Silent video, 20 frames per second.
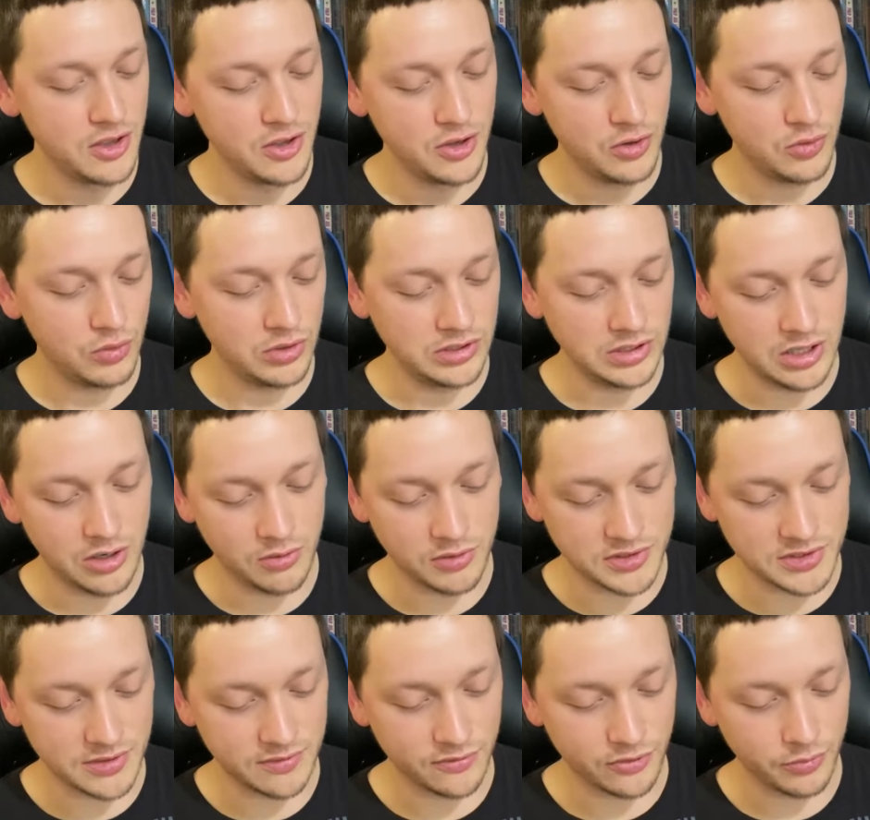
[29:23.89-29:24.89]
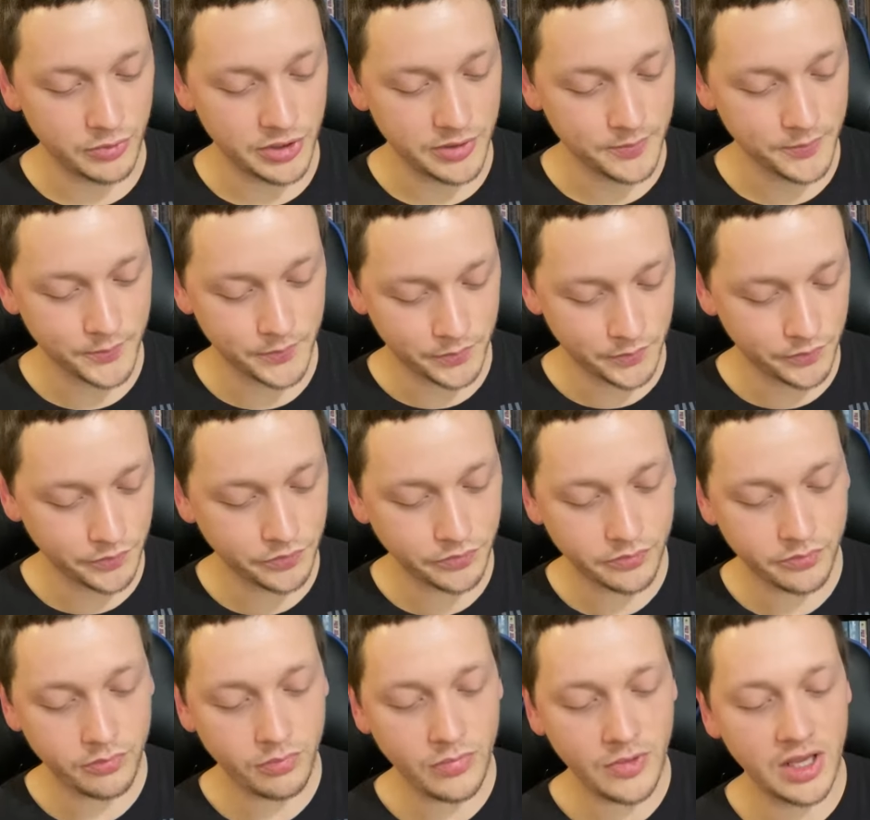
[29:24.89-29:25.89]
what lowers it for me.
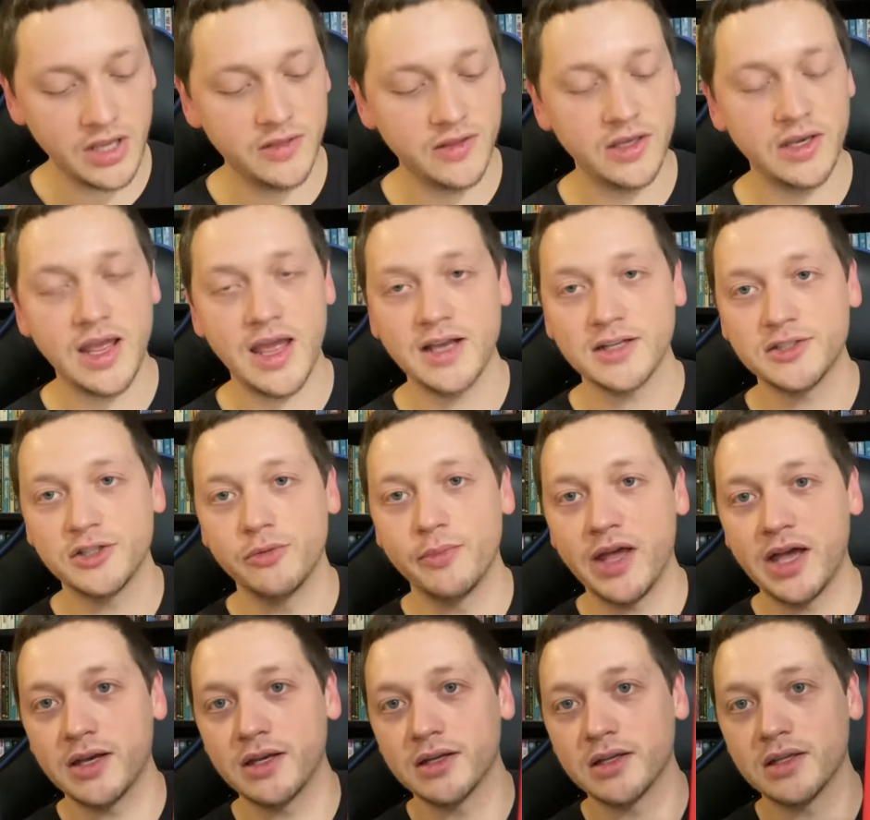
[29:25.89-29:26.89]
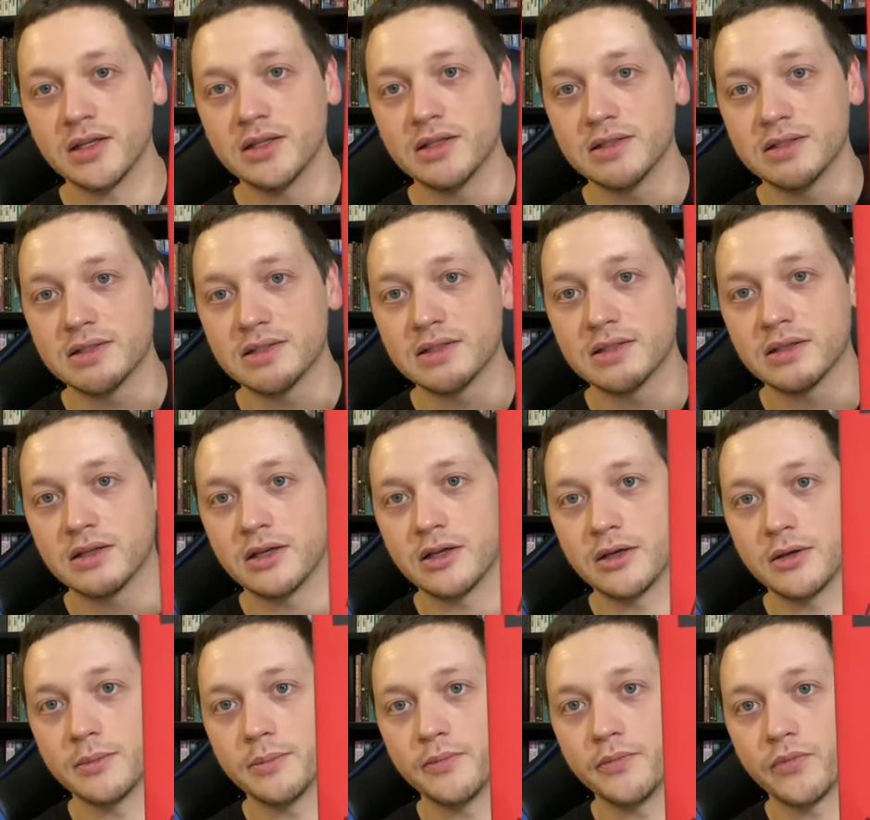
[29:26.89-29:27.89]
And then Axiomatic is,
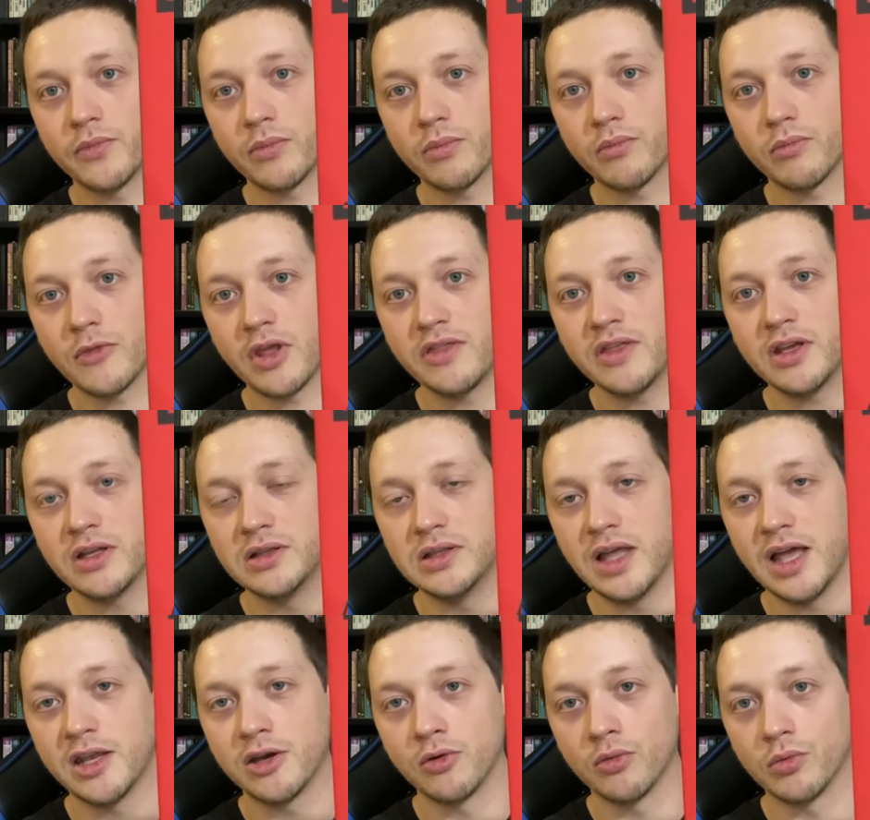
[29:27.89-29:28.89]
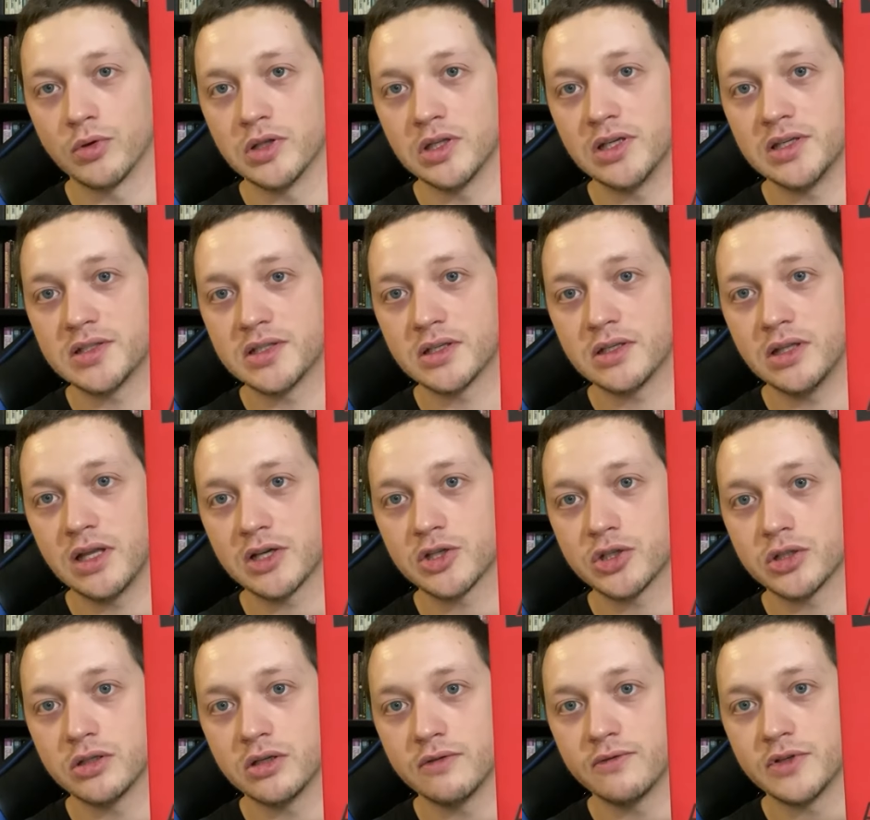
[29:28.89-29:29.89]
I think, a later released
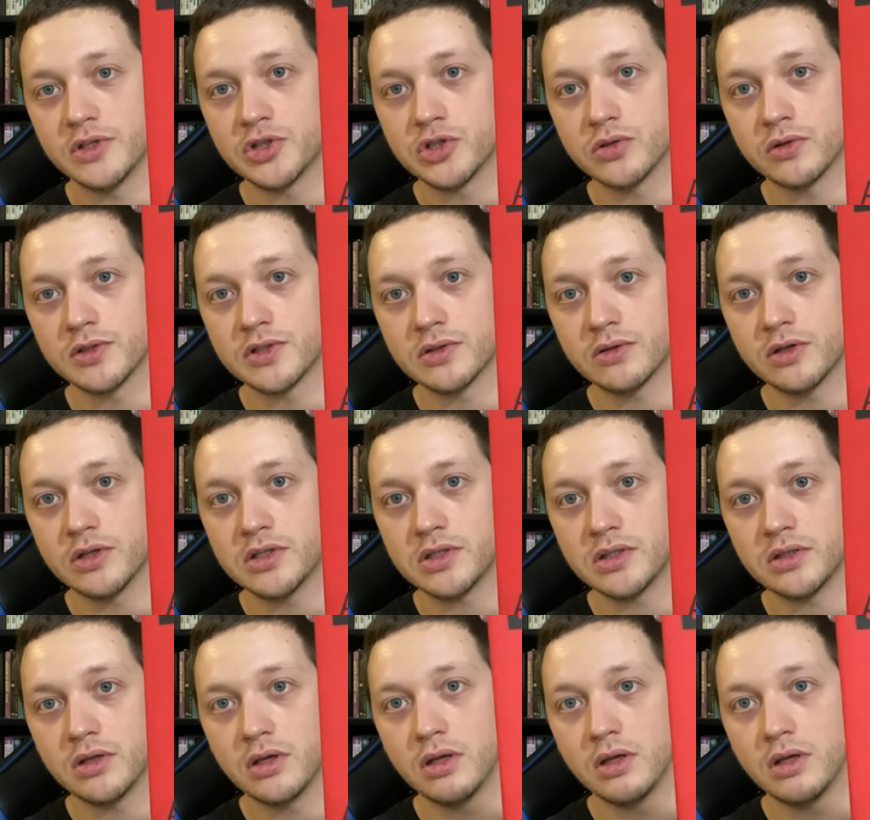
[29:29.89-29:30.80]
collection of his short stories.